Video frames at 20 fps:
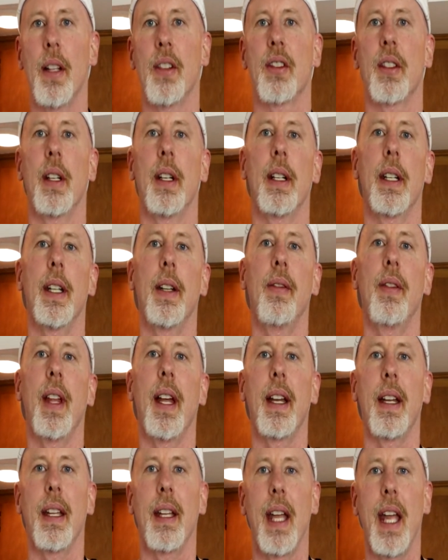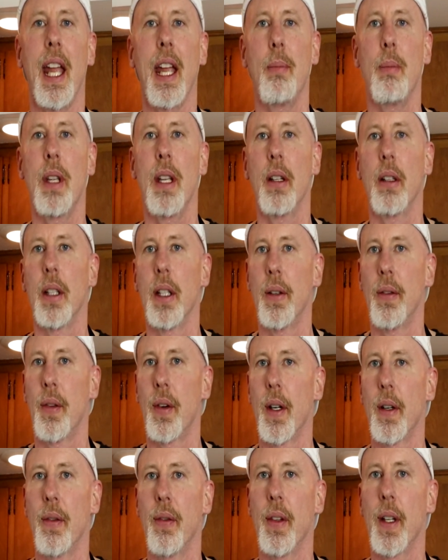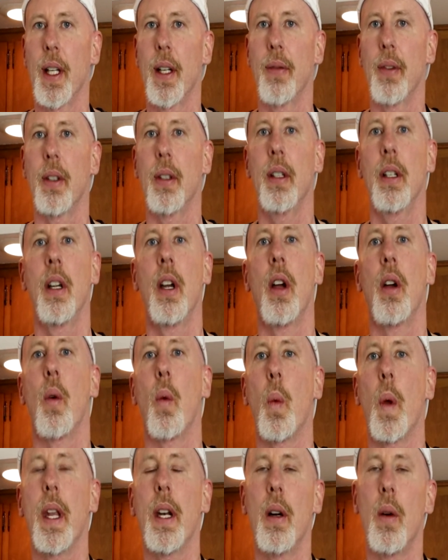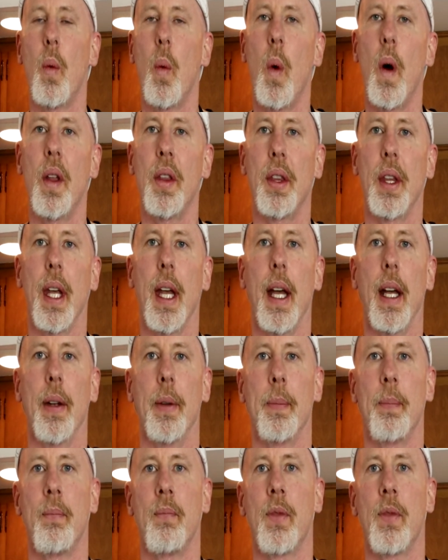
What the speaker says: It's going to give that gamey livery flavor. We don't want that.